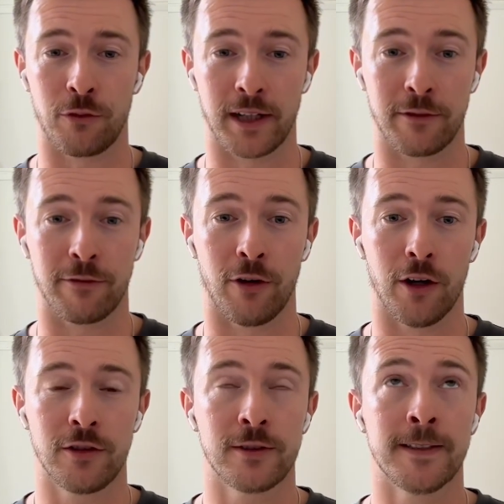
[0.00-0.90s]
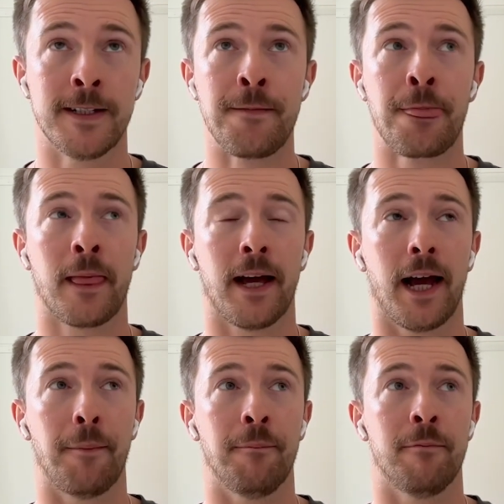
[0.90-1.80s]
thing first.
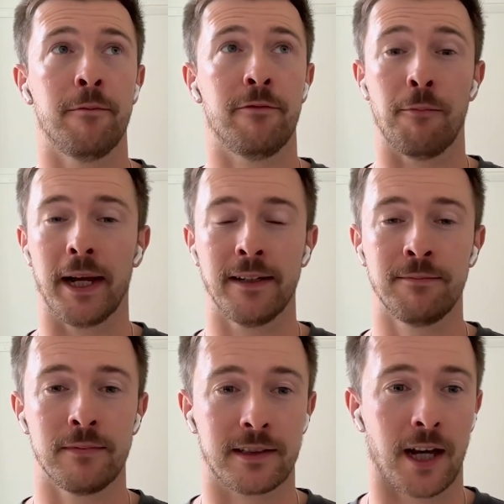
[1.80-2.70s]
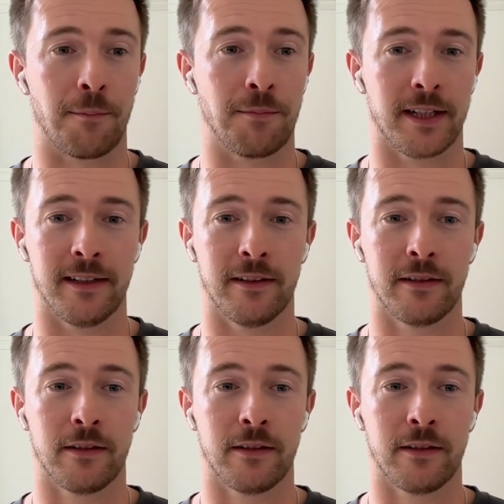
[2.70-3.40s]
For me, this comes in